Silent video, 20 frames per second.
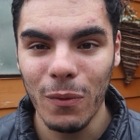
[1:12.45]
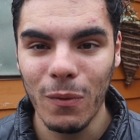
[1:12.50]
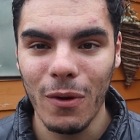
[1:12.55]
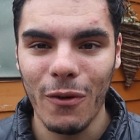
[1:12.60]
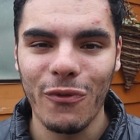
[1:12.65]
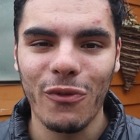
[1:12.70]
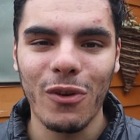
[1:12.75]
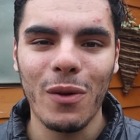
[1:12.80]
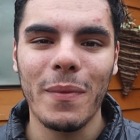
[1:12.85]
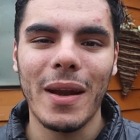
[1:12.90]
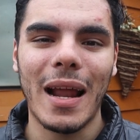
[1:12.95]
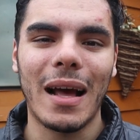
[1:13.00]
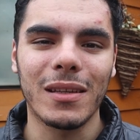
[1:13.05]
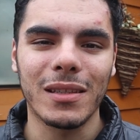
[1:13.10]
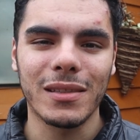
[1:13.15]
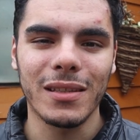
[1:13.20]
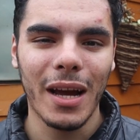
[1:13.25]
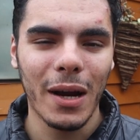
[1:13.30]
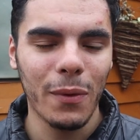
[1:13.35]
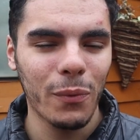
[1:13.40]
We're filming
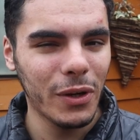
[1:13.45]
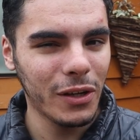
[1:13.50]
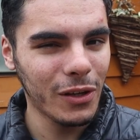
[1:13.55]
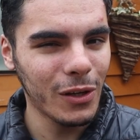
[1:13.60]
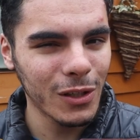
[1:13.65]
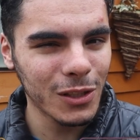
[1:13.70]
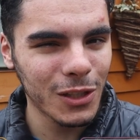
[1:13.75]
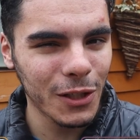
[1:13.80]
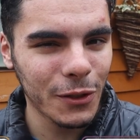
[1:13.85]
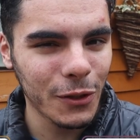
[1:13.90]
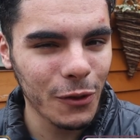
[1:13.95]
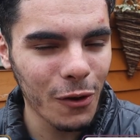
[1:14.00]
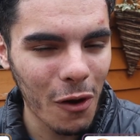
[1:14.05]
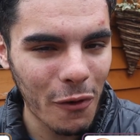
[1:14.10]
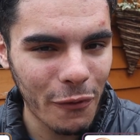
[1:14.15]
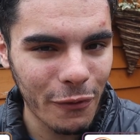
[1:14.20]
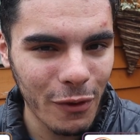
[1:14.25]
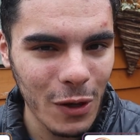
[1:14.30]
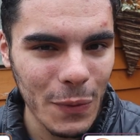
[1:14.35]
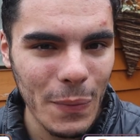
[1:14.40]
outside. We usually do
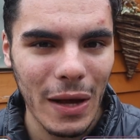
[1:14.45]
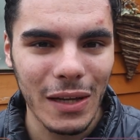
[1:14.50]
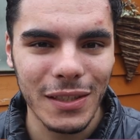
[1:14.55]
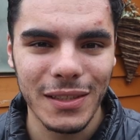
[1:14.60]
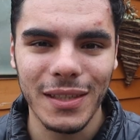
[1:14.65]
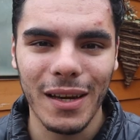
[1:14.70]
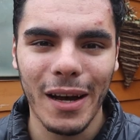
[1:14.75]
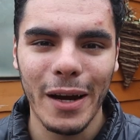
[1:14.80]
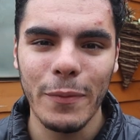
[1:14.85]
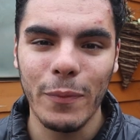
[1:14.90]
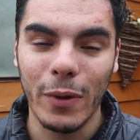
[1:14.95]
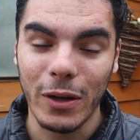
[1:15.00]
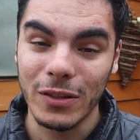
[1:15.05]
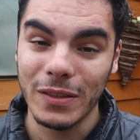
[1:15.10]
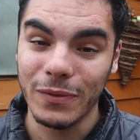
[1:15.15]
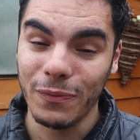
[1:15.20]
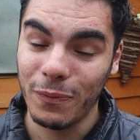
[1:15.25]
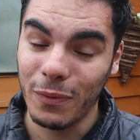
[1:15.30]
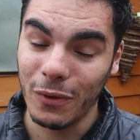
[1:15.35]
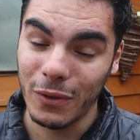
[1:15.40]
not film outside,
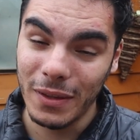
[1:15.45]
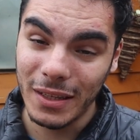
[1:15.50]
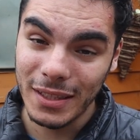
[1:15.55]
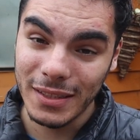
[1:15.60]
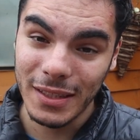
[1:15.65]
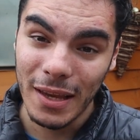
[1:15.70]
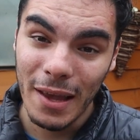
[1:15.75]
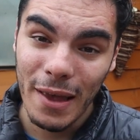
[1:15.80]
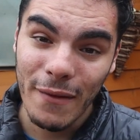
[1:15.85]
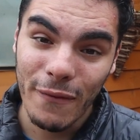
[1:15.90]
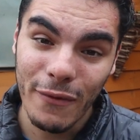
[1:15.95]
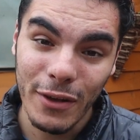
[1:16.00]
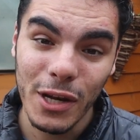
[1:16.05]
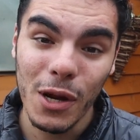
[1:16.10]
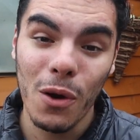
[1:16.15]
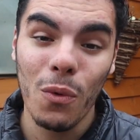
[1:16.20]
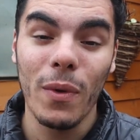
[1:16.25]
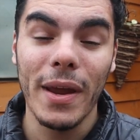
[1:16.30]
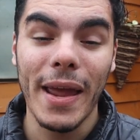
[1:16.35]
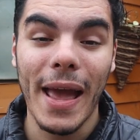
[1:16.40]
but for this
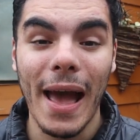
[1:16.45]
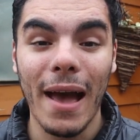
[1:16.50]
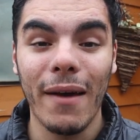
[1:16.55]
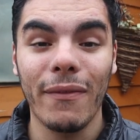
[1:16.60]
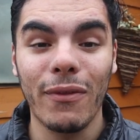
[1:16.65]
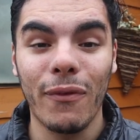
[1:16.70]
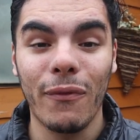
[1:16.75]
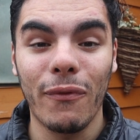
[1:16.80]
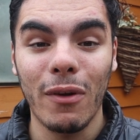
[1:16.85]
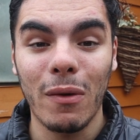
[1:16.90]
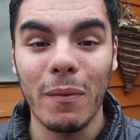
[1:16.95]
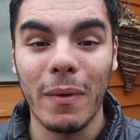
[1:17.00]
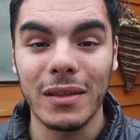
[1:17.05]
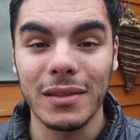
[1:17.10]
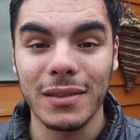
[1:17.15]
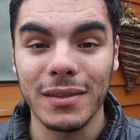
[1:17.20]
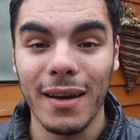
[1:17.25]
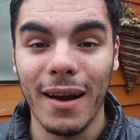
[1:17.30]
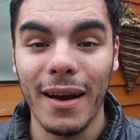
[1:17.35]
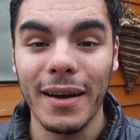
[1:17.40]
video, we have to film
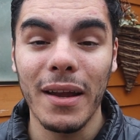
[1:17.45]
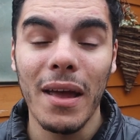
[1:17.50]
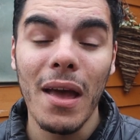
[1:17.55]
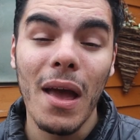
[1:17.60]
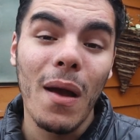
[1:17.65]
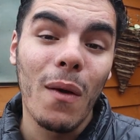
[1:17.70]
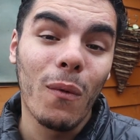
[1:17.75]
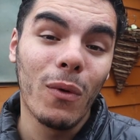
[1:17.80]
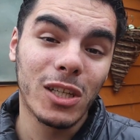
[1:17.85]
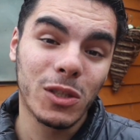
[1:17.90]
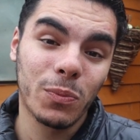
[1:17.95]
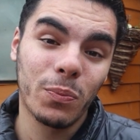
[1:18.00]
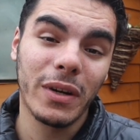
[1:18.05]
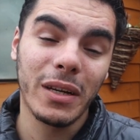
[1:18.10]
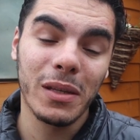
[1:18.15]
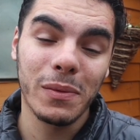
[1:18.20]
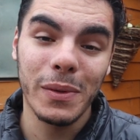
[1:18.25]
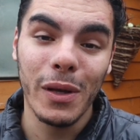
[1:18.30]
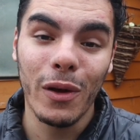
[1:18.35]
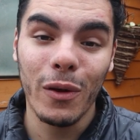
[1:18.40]
outside, which
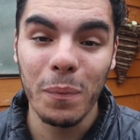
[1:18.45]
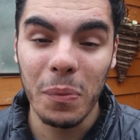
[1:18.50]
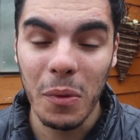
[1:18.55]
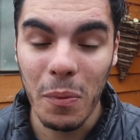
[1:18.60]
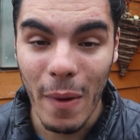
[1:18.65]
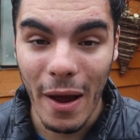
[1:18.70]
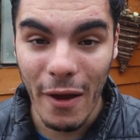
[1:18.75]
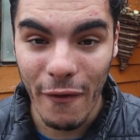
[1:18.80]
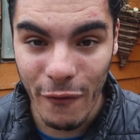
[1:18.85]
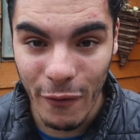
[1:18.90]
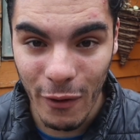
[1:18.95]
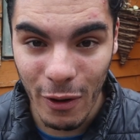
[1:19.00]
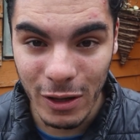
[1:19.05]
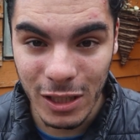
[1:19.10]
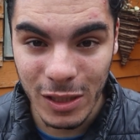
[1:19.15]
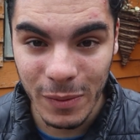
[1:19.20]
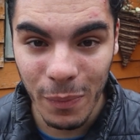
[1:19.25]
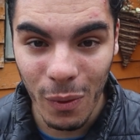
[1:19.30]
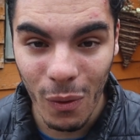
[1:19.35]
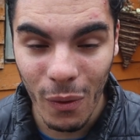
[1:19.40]
brings me on to my
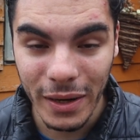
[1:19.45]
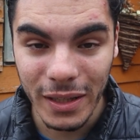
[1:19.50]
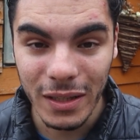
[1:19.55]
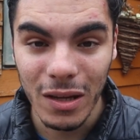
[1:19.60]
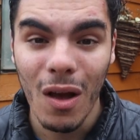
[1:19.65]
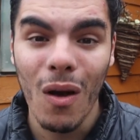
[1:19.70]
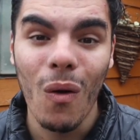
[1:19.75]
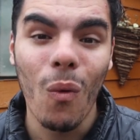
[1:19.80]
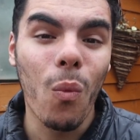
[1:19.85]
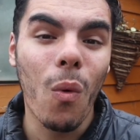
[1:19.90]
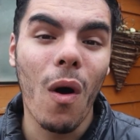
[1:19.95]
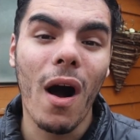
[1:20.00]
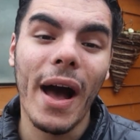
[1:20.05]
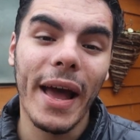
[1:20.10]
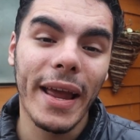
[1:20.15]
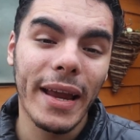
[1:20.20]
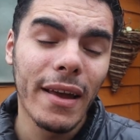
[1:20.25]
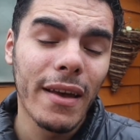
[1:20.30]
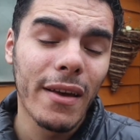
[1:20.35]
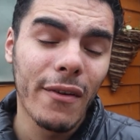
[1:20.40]
first point,
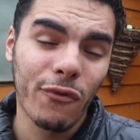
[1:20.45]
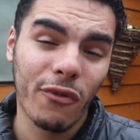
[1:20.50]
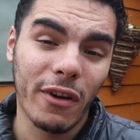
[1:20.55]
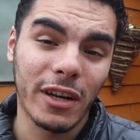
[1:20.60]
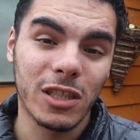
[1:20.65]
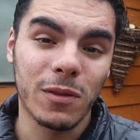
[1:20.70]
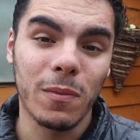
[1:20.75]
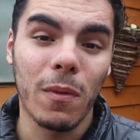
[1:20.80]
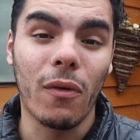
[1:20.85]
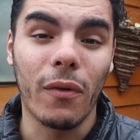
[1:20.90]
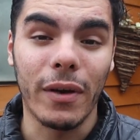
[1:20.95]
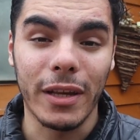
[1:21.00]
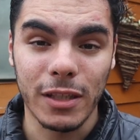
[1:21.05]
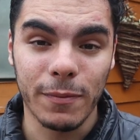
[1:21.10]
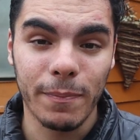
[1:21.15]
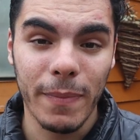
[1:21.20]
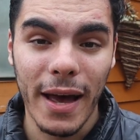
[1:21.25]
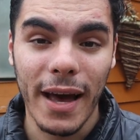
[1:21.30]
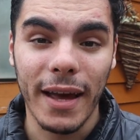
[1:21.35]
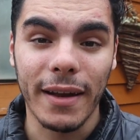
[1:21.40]
why French moult
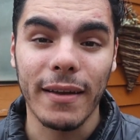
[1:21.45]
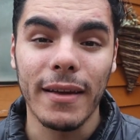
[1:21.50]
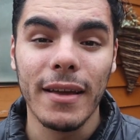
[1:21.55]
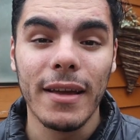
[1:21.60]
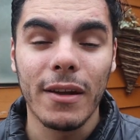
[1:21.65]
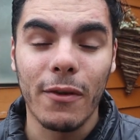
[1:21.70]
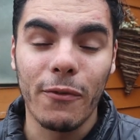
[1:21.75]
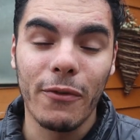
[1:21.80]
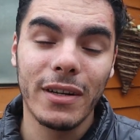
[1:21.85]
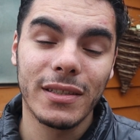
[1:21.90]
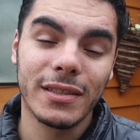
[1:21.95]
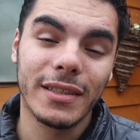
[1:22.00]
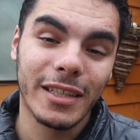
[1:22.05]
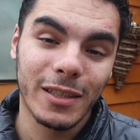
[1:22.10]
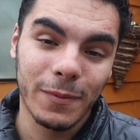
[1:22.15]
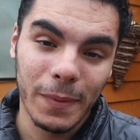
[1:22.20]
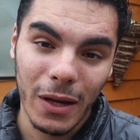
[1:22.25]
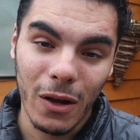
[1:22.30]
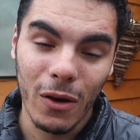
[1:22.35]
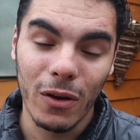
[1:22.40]
is bad. The reason
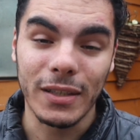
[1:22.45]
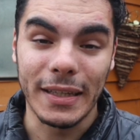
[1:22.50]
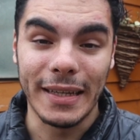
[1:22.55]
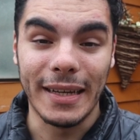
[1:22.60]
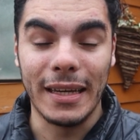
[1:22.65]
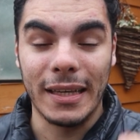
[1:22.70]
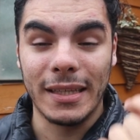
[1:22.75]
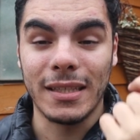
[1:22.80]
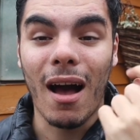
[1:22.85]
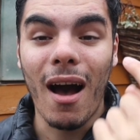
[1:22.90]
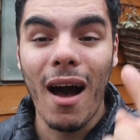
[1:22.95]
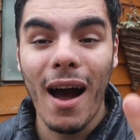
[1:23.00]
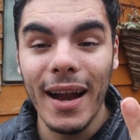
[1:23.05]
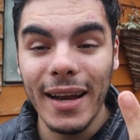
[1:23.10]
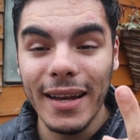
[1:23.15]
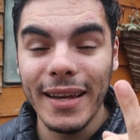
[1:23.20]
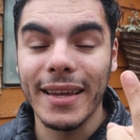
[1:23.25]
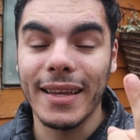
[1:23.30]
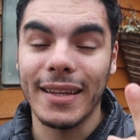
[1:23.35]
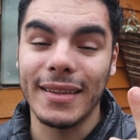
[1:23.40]
is because it is
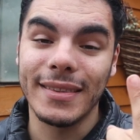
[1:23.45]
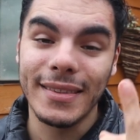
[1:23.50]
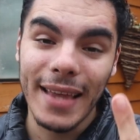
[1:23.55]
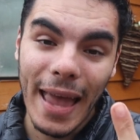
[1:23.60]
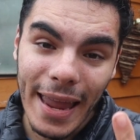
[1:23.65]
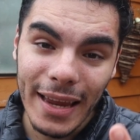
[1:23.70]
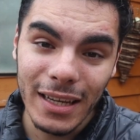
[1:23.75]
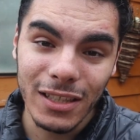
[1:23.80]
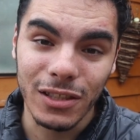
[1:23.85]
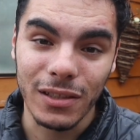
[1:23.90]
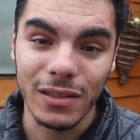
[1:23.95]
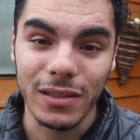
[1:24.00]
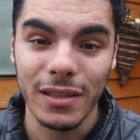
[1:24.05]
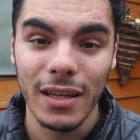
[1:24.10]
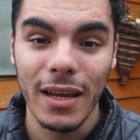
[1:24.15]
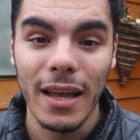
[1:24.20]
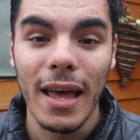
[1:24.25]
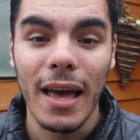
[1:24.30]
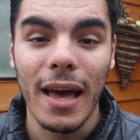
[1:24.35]
highly contagious.